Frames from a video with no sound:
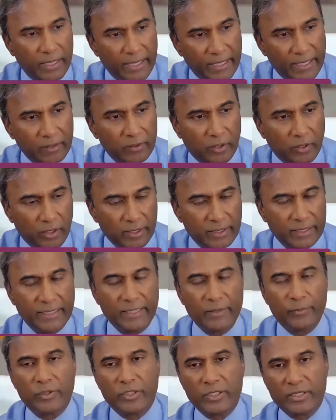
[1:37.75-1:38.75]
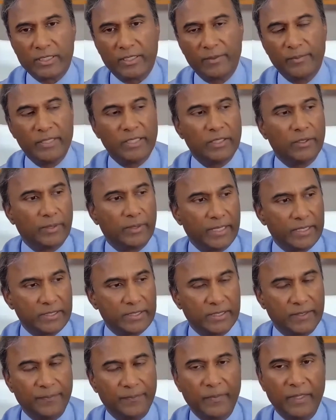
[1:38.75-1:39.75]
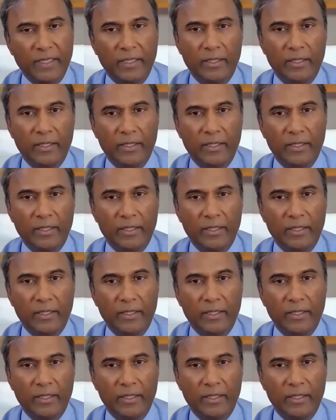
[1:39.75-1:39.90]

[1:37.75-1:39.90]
L-arginine, which is an amino acid.